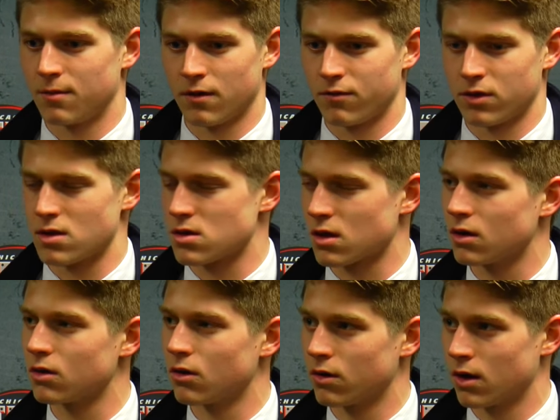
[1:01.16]
everything's going to
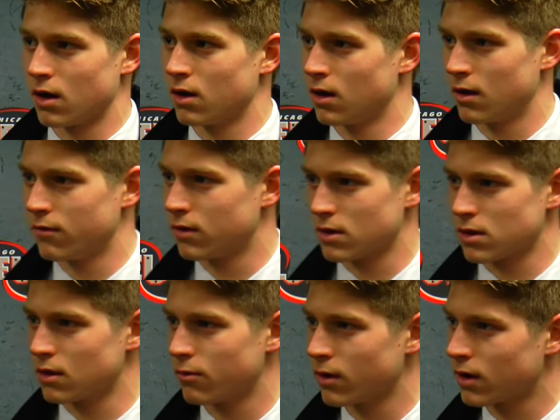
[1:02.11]
go okay. Everything's
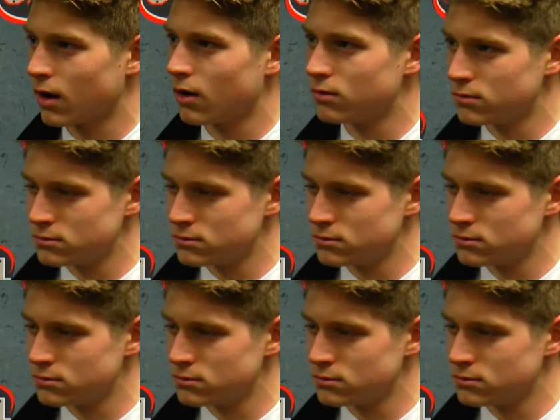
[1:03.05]
going to work out.